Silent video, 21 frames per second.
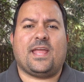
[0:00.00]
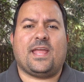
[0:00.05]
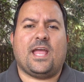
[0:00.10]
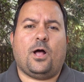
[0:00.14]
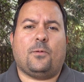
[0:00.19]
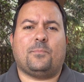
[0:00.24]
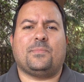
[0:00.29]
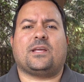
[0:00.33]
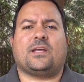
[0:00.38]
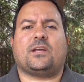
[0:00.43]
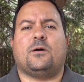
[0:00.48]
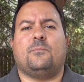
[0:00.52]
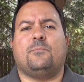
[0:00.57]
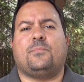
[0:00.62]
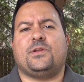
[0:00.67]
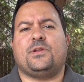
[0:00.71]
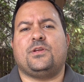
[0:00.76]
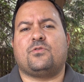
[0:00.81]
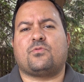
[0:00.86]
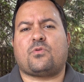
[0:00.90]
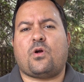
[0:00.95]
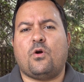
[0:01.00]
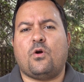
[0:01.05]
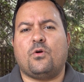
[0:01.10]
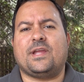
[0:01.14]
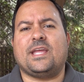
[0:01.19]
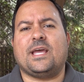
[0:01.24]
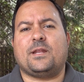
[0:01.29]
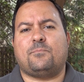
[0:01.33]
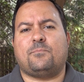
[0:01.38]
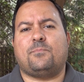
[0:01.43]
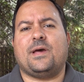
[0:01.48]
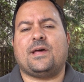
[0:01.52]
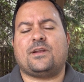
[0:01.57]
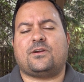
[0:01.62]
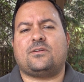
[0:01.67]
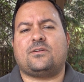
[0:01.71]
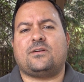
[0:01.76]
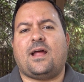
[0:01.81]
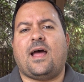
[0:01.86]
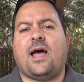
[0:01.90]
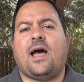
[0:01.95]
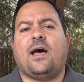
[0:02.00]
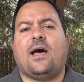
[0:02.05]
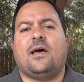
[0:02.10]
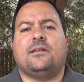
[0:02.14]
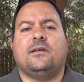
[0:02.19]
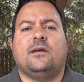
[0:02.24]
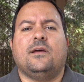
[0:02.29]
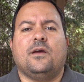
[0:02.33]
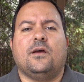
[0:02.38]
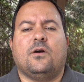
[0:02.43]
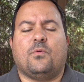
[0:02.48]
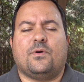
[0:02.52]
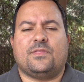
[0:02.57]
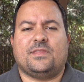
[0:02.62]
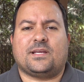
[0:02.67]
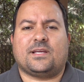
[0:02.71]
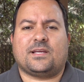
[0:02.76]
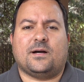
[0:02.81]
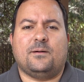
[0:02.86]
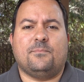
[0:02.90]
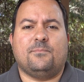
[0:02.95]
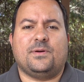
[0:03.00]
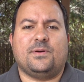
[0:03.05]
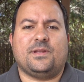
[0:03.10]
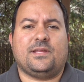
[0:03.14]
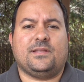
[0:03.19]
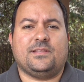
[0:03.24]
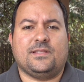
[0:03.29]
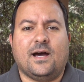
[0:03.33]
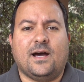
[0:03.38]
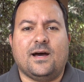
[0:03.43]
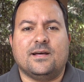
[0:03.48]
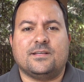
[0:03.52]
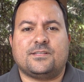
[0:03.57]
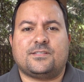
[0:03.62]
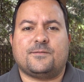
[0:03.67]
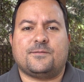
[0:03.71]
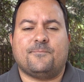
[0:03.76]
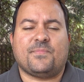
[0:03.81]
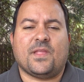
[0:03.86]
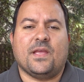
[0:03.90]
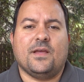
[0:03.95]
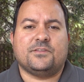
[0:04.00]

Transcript: help the company grow, get better at what the company does?